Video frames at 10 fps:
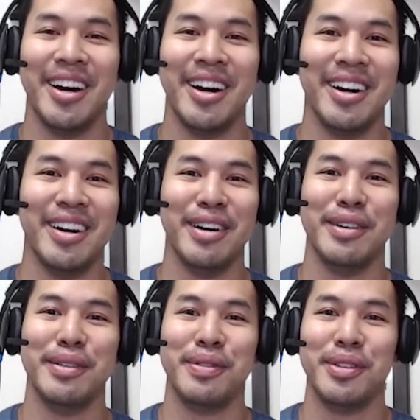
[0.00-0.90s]

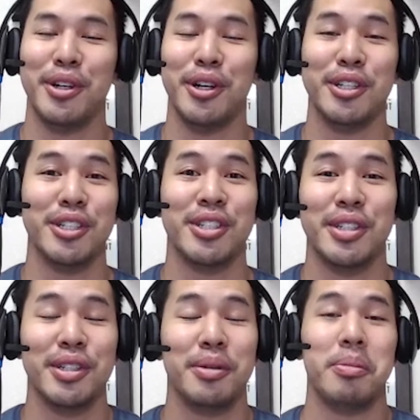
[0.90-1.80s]
of you know just
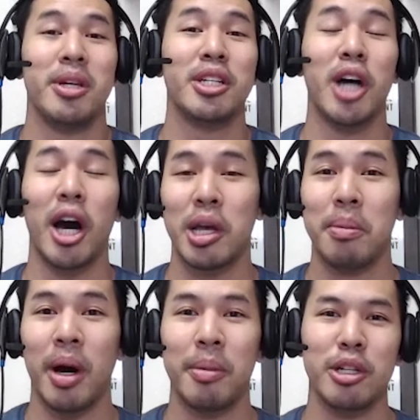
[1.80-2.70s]
me talking
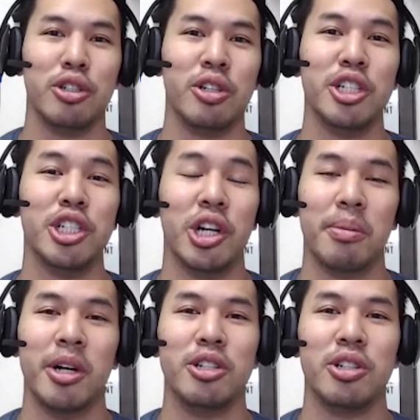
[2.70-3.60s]
about my journey and sharing
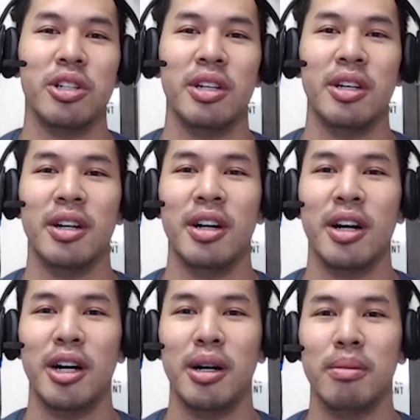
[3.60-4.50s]
my journey
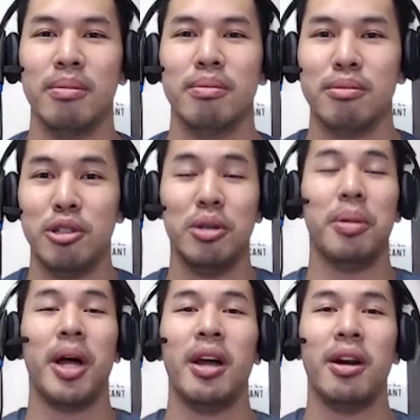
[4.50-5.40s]
um, to the
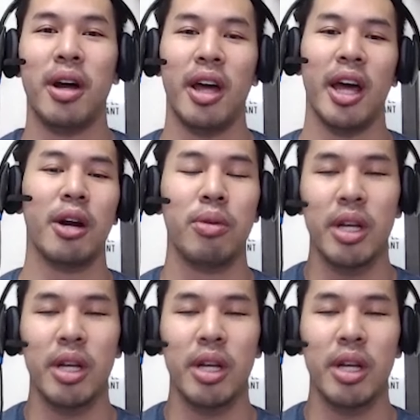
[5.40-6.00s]
planet, right? And I really